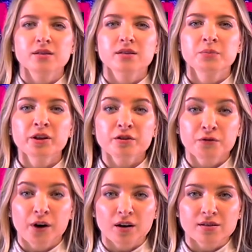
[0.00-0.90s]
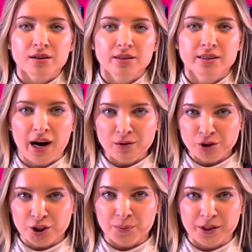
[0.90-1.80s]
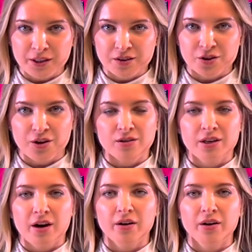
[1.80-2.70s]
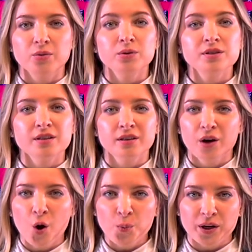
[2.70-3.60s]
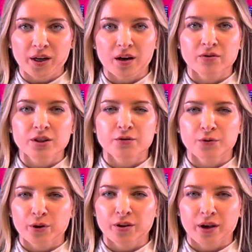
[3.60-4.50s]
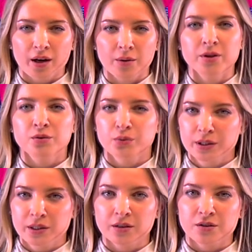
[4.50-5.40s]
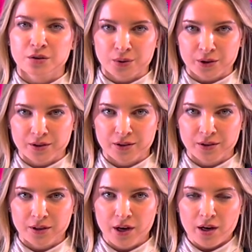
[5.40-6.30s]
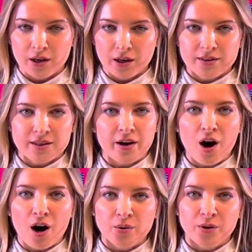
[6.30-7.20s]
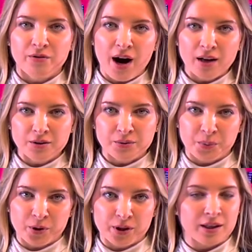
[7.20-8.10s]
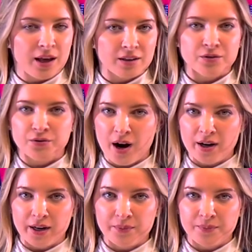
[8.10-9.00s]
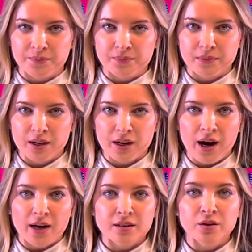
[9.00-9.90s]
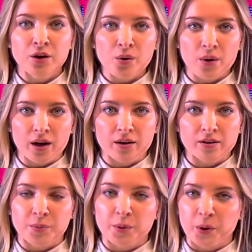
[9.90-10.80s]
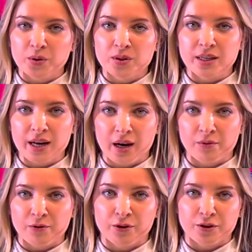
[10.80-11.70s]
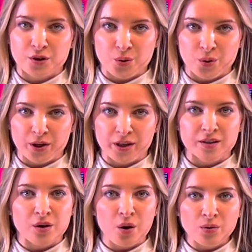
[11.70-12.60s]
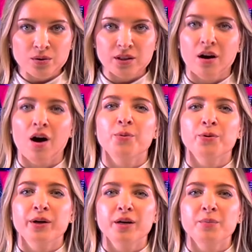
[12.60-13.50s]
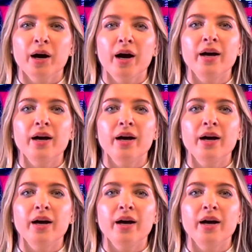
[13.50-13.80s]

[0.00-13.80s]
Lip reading: Smith Falls, a township in eastern Ontario, will see the opening of its fourth cannabis retail store. Inside Ottawa Valley reported last Friday. Asanoa, the proposed name for the store, is owned and operated by